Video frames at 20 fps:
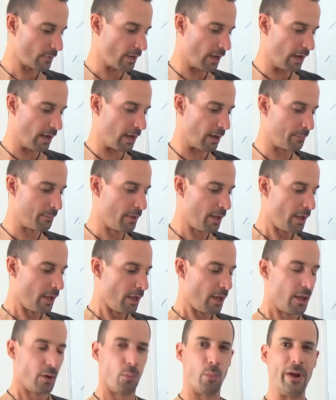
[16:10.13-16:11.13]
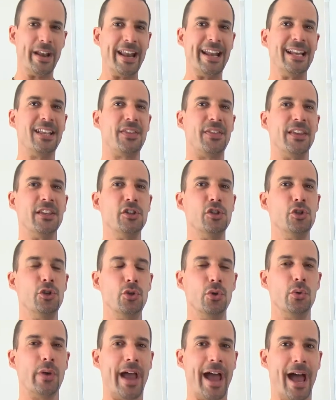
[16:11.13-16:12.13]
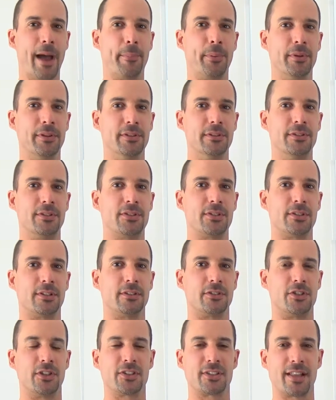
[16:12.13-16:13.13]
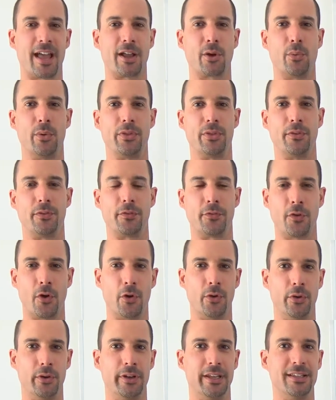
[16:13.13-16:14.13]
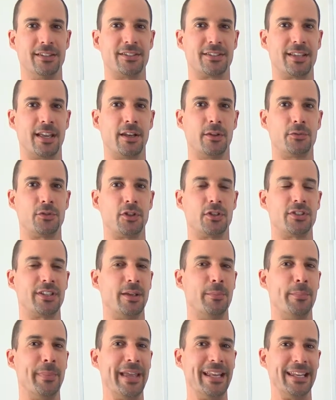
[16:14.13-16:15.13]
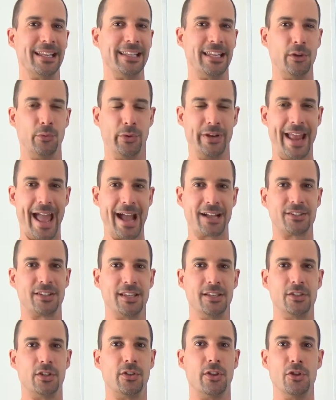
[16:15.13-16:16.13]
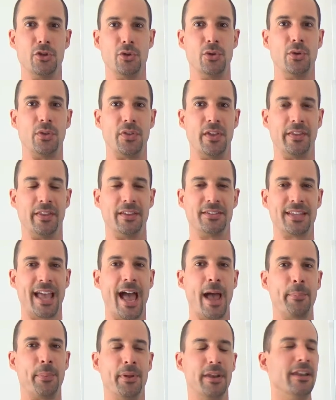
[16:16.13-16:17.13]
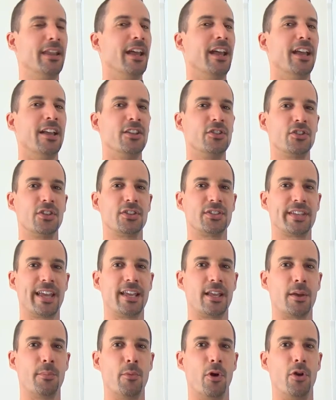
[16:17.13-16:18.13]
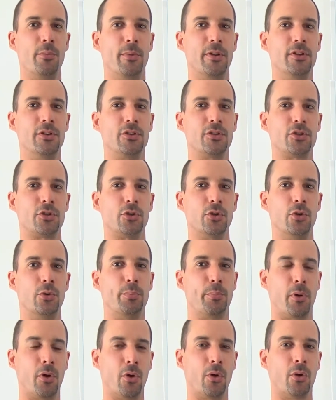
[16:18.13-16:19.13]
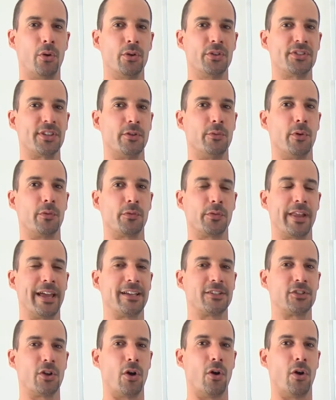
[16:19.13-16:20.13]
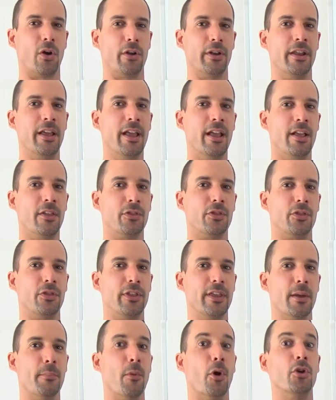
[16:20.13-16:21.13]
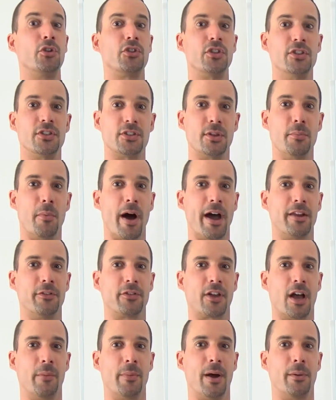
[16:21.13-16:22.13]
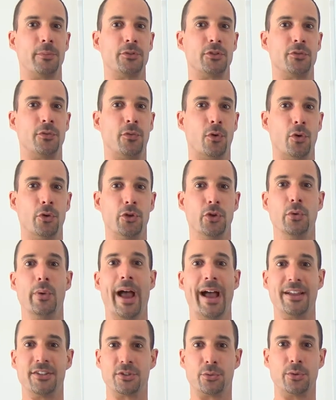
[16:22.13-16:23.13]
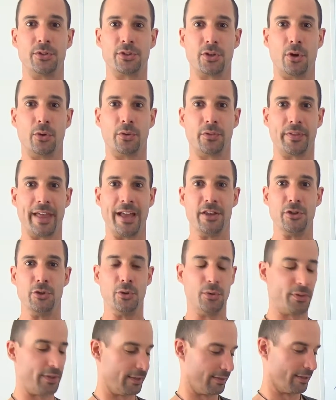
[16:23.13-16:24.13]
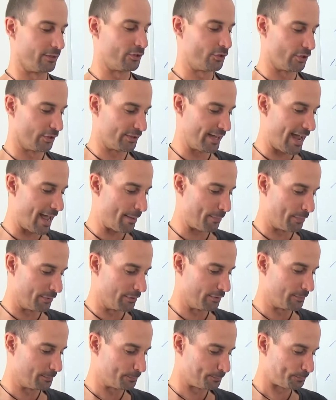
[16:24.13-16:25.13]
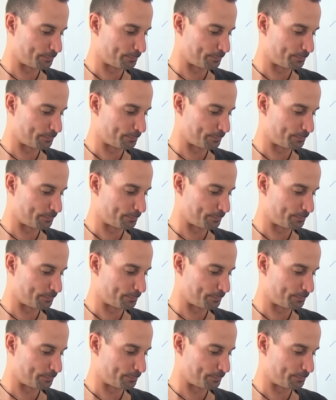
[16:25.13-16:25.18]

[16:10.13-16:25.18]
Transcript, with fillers: um, when anything new happens just like with the phone instead of just immediately reacting to the new thing that's happened just take a moment to pause and reflect on the emotions that might have come up for you as a result of that new thing that's just happened.